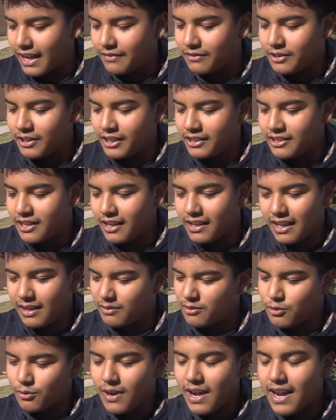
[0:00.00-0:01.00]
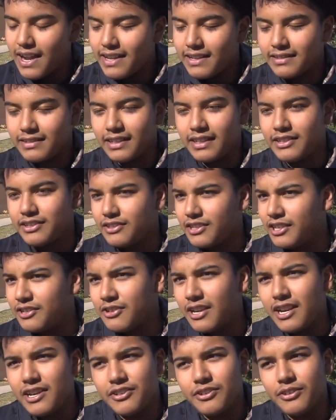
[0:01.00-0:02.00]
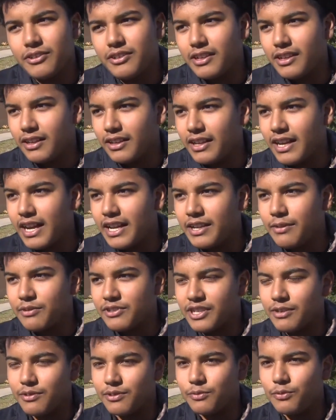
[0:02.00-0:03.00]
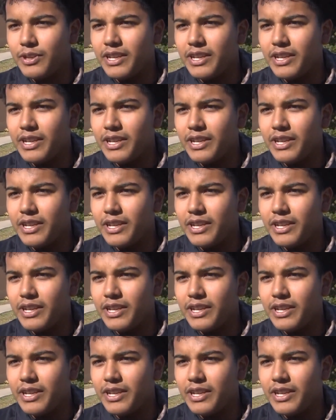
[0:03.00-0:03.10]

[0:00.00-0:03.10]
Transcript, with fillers: After he shot like twice, he tried to shoot the guy she was